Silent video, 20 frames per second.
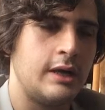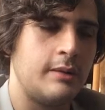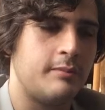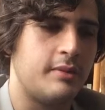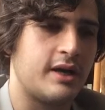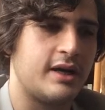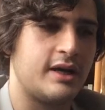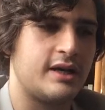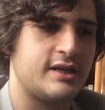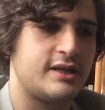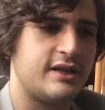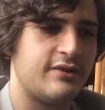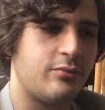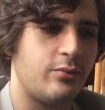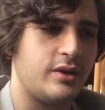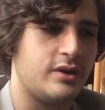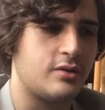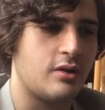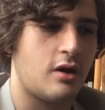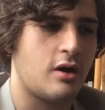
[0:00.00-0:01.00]
Because if
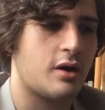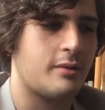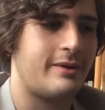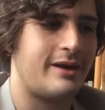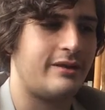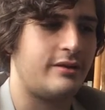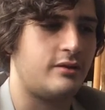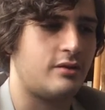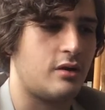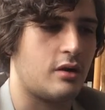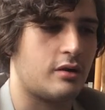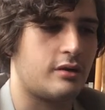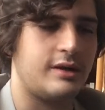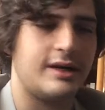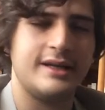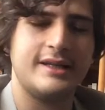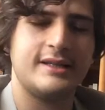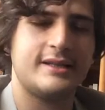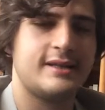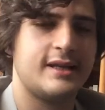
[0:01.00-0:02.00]
we talk about The Dark
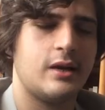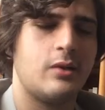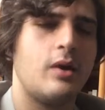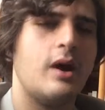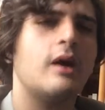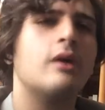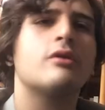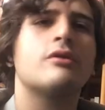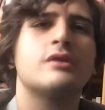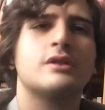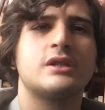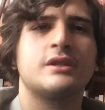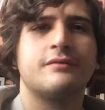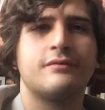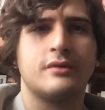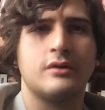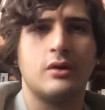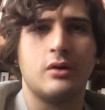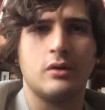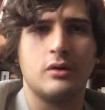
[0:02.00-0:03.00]
Knight and say, well, Christopher
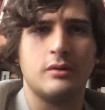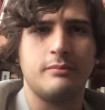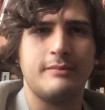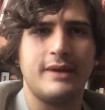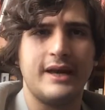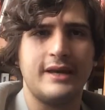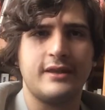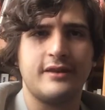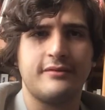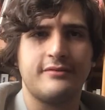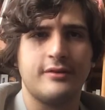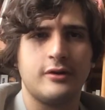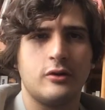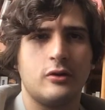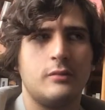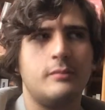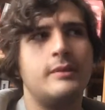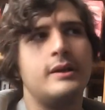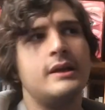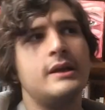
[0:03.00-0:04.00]
Nolan made the
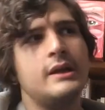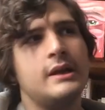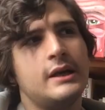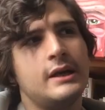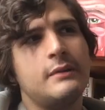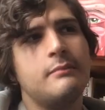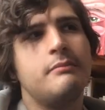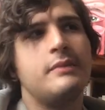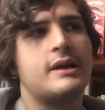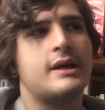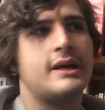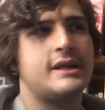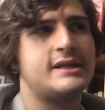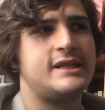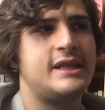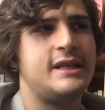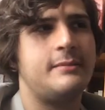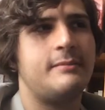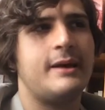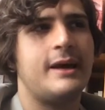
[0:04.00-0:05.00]
film, and because
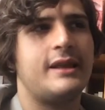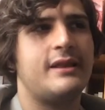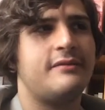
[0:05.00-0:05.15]
he made